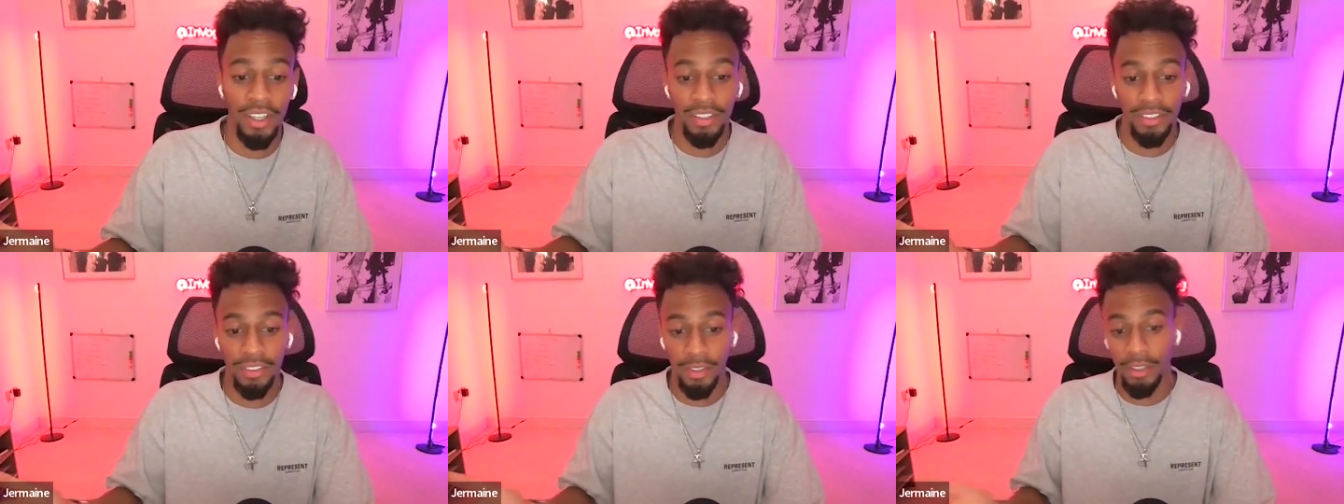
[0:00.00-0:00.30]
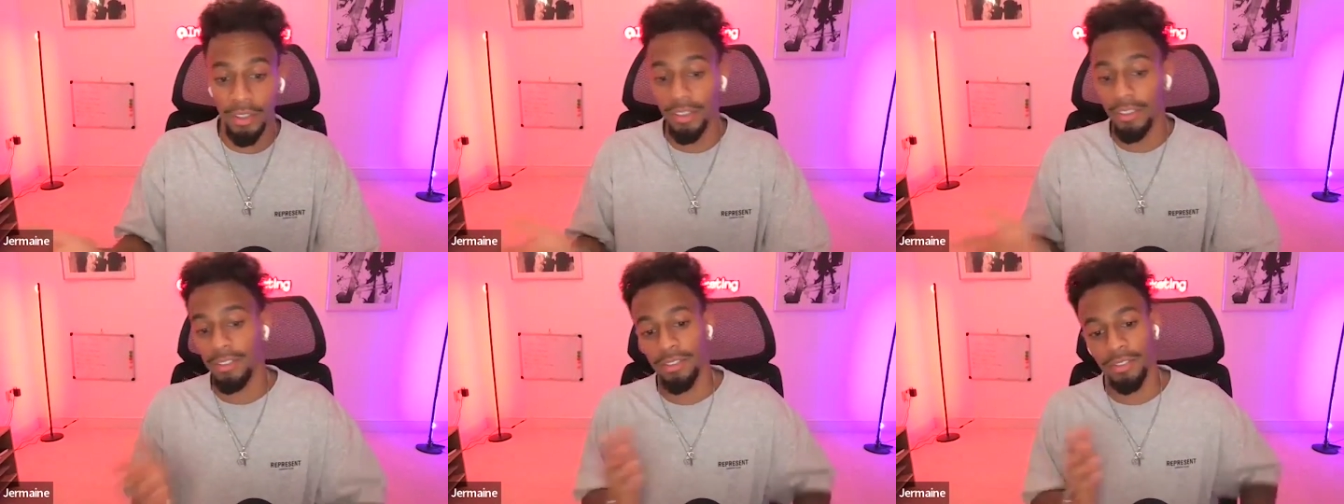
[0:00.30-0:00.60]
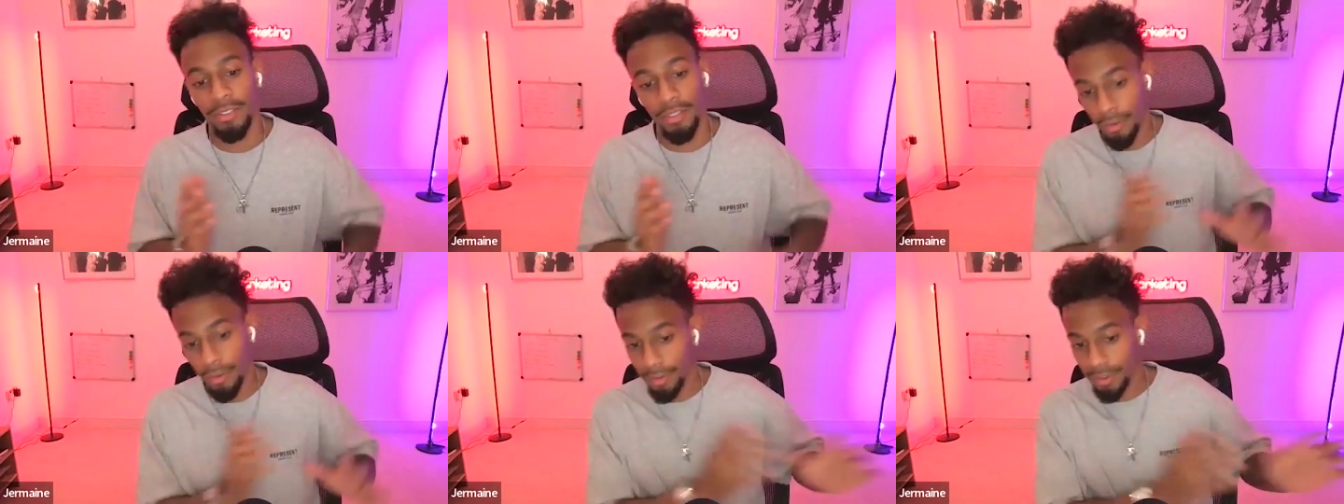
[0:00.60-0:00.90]
So
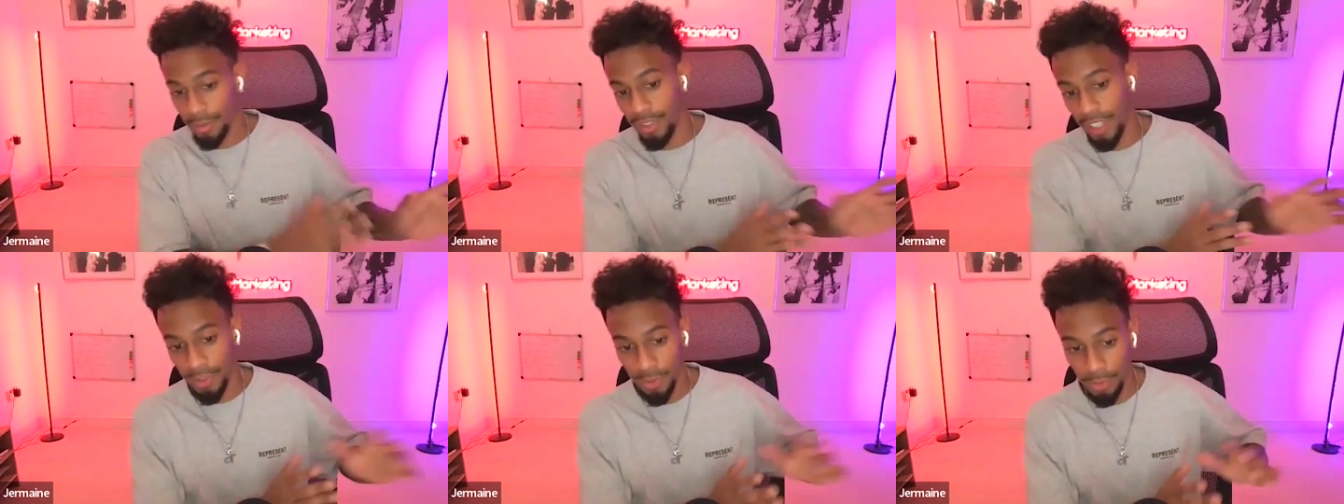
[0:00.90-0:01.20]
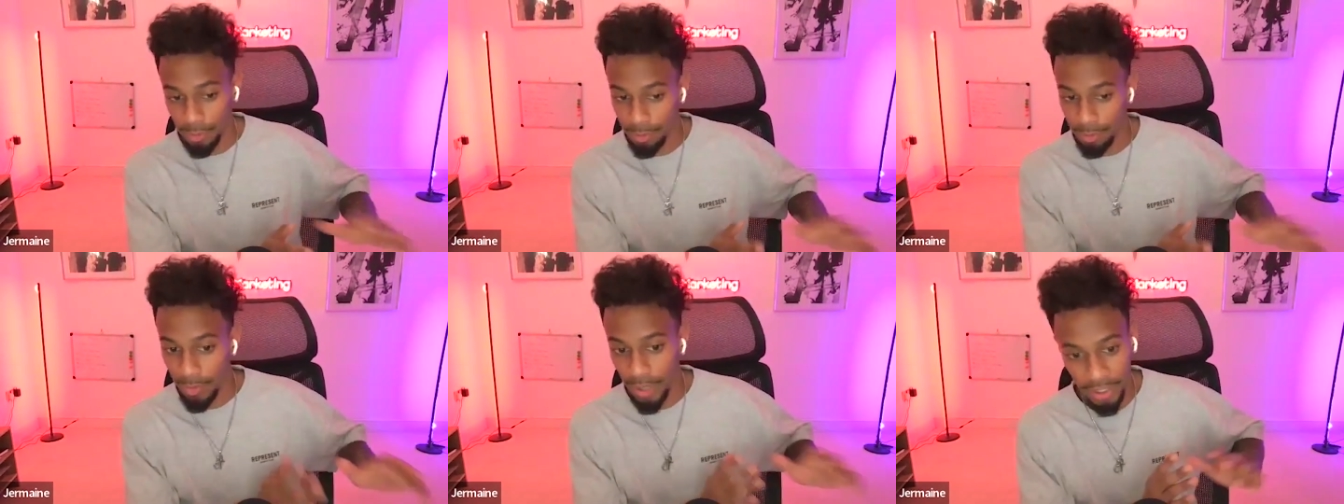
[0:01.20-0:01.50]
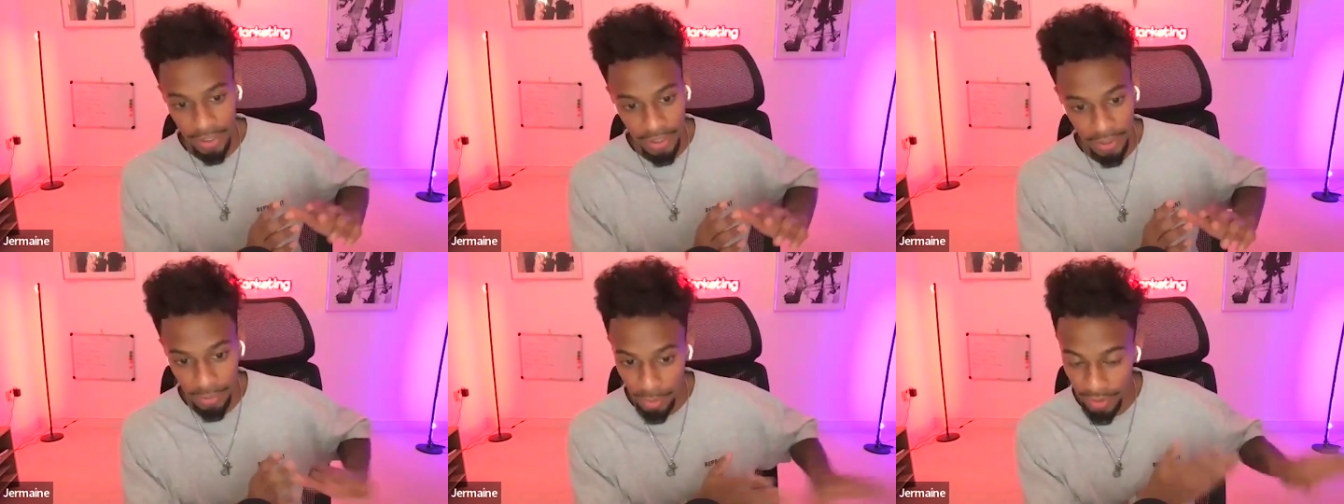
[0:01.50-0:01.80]
obviously that's
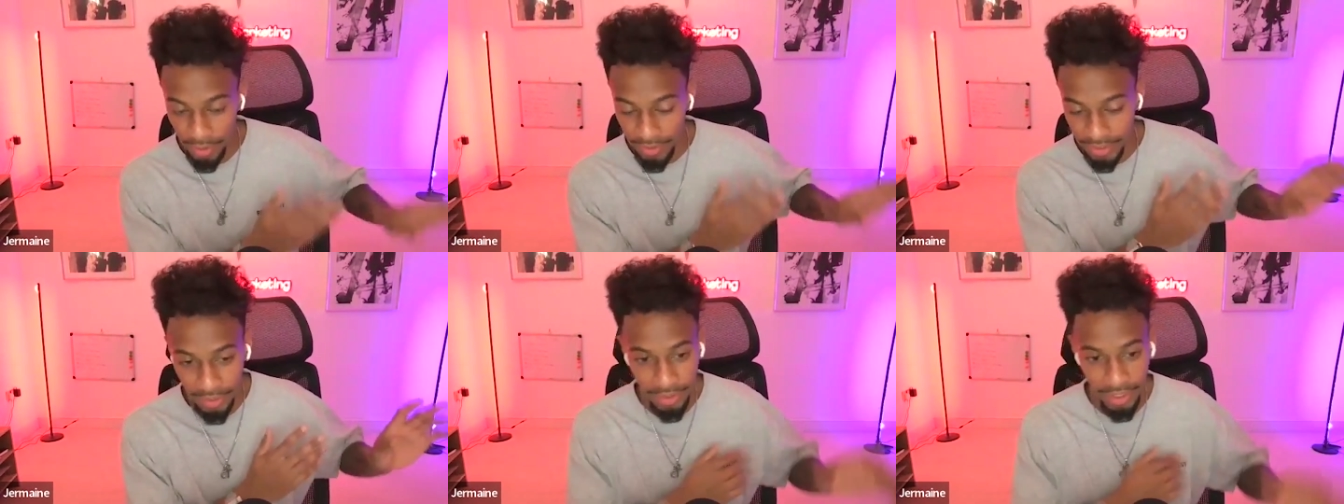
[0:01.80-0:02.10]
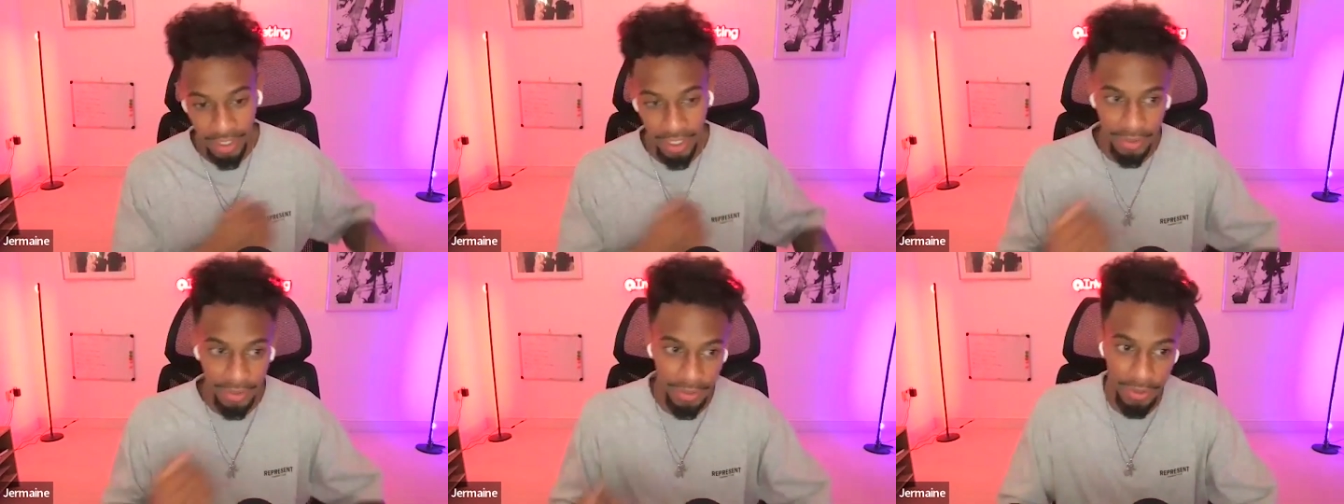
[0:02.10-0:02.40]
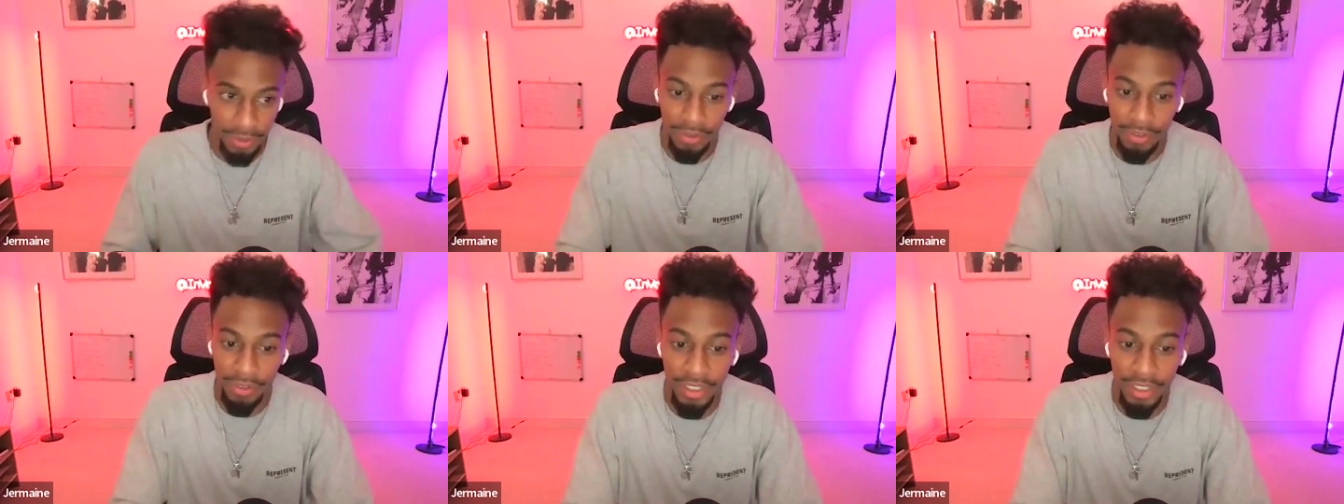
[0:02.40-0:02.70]
marketing is all I've done for the last
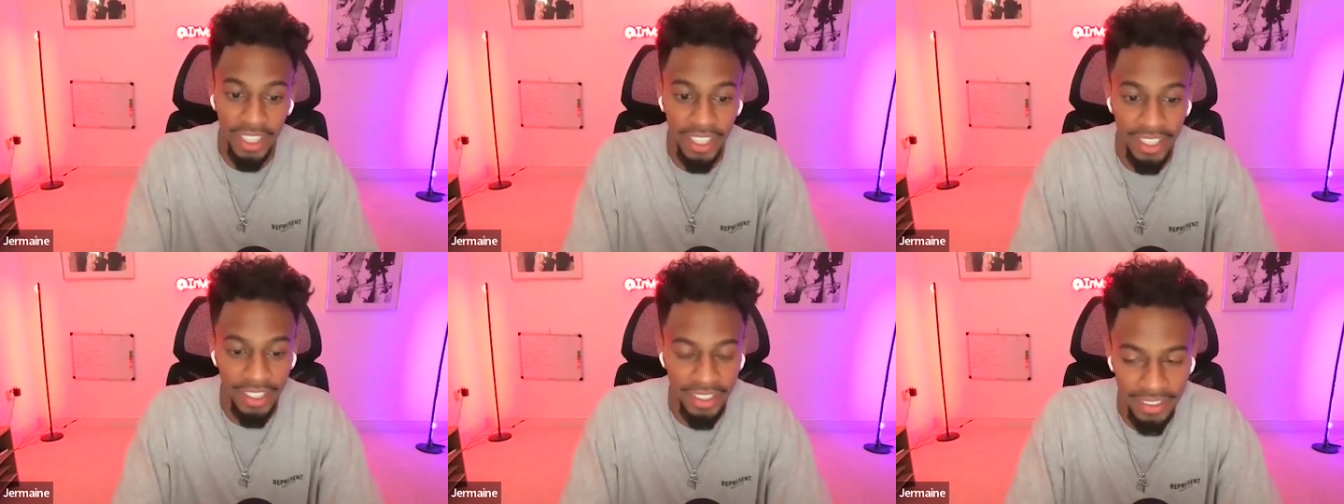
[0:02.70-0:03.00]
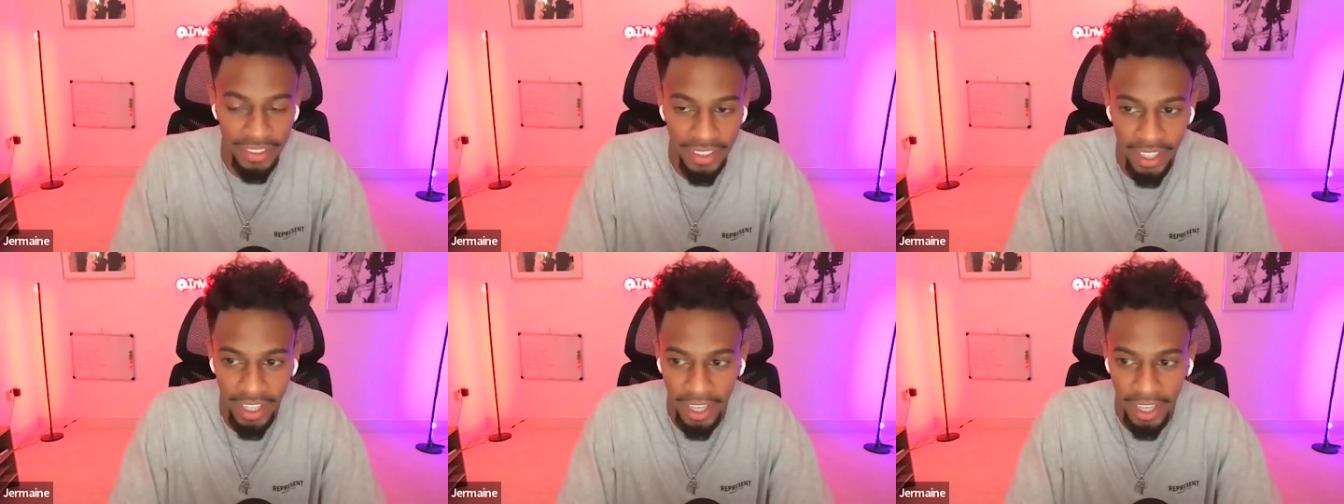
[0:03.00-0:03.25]
2-3 years.